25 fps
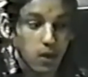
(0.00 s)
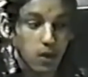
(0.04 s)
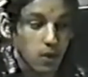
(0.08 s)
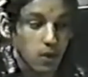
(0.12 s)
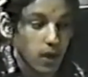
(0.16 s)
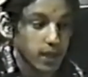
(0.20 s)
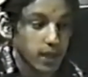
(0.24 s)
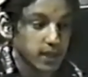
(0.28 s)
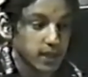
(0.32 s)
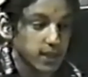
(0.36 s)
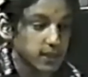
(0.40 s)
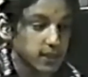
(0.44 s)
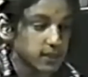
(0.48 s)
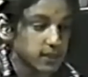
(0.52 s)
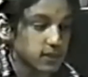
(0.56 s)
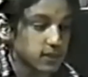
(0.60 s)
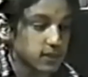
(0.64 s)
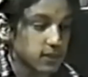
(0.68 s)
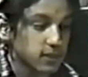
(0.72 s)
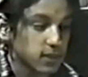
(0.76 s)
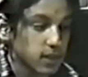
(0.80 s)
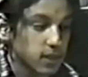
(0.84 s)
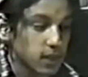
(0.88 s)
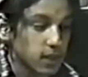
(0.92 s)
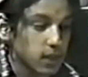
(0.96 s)
Alright,
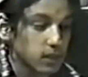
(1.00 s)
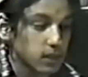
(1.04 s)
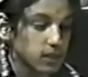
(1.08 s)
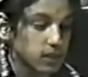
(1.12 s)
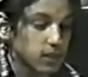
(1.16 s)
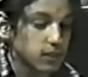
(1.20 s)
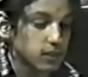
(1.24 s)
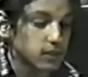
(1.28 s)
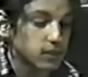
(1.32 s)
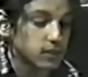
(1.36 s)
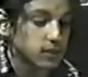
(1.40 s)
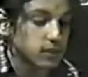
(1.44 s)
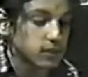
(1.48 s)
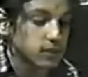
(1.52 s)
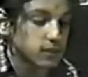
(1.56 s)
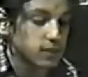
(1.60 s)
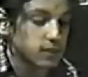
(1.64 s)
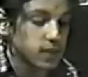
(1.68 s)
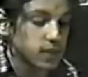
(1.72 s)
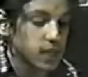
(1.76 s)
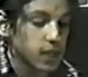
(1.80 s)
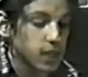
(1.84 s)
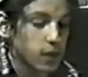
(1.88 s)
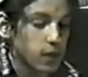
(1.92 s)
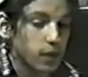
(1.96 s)
this
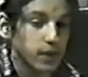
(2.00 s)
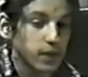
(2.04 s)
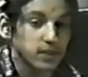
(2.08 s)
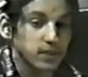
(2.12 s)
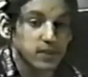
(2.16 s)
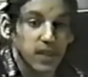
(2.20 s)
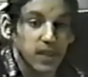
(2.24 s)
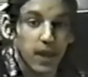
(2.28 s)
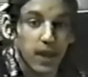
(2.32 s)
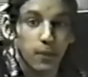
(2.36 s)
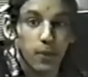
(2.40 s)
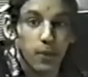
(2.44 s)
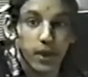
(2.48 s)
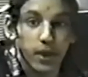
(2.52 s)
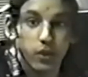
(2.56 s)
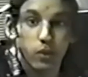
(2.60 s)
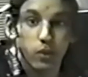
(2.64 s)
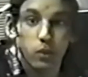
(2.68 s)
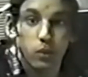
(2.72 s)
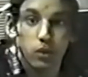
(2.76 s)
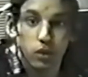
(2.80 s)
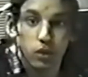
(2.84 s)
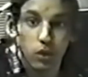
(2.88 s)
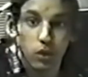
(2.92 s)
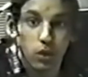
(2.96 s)
video is that way
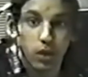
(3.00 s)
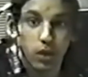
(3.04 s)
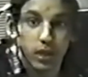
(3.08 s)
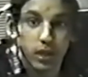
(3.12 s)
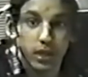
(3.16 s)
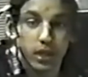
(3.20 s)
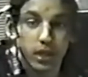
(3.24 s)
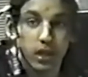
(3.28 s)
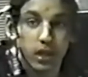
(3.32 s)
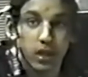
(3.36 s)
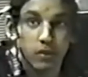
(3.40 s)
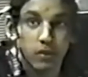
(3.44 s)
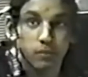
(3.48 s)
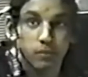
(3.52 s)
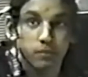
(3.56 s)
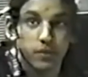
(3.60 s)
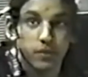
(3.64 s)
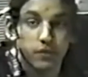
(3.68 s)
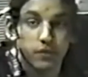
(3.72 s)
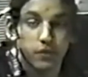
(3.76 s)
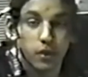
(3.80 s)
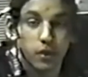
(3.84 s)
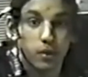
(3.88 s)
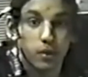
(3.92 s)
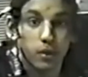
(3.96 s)
you will learn,
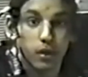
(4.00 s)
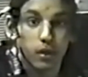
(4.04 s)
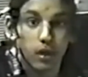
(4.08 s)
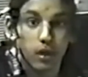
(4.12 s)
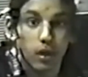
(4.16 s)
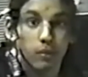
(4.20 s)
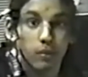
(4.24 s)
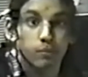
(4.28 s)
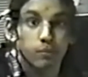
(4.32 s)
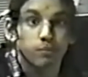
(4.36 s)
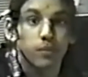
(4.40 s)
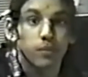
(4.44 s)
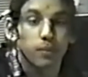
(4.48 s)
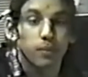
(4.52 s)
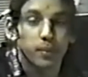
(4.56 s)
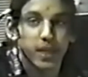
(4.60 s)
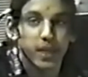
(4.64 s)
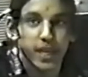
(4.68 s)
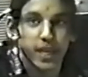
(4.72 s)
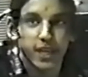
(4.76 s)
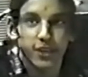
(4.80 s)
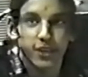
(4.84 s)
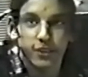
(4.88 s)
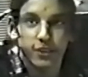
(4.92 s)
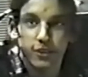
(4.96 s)
if you're a
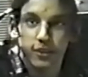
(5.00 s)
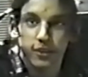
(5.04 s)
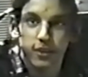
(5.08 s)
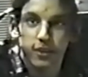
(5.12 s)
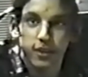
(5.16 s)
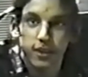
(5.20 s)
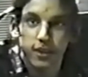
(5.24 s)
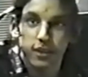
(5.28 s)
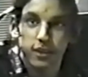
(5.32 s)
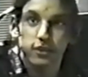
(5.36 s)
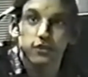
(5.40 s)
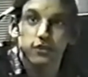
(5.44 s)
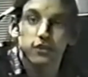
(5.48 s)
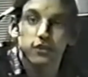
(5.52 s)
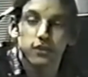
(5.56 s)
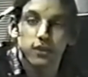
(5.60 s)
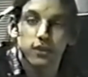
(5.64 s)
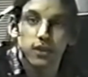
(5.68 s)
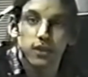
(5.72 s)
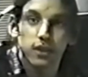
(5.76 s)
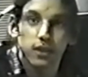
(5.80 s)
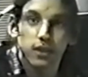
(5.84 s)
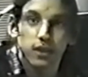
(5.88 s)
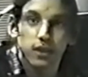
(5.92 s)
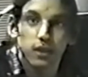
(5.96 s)
beginner
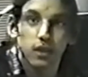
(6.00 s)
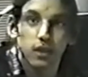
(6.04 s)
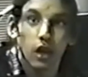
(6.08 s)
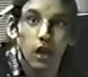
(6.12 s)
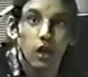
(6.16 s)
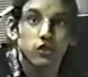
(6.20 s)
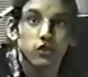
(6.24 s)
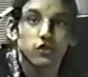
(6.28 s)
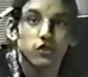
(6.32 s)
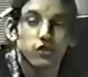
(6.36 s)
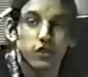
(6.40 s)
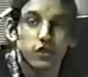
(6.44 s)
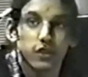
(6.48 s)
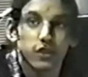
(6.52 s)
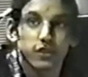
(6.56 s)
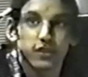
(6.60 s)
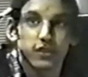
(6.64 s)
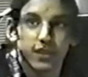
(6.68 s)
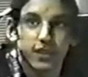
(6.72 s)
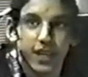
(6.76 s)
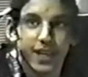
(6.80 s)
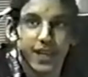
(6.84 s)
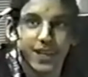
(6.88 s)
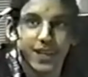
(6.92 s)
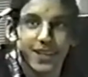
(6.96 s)
to
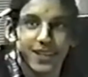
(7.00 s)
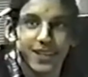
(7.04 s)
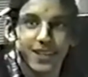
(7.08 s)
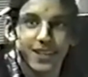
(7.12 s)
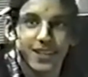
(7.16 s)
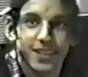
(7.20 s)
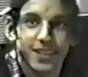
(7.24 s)
this thing.